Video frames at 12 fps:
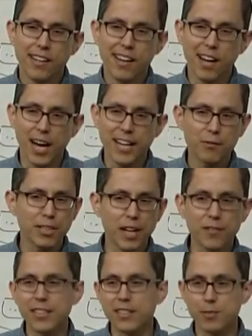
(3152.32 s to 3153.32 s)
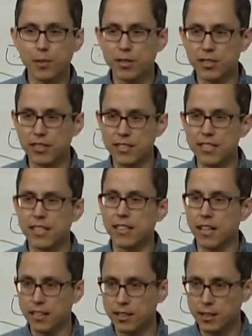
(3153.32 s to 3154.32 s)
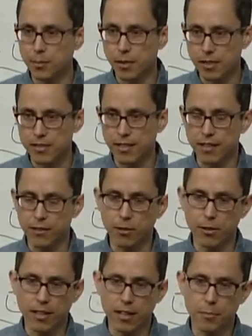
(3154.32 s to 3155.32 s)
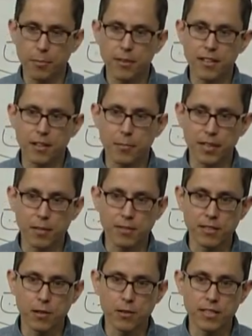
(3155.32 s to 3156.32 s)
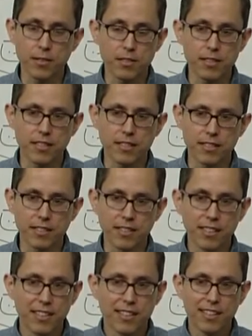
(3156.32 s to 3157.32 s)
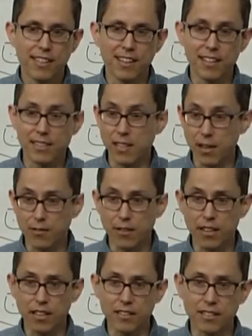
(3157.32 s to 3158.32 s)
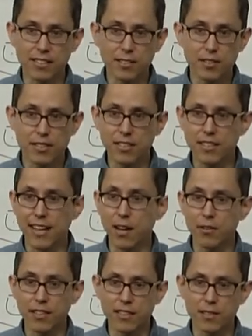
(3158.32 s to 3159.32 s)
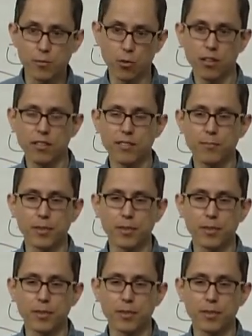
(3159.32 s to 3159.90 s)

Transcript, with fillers: Uh, I didn't really have any exposure to technology per se growing up, um, but I was always interested in uh, software and interested in how things worked.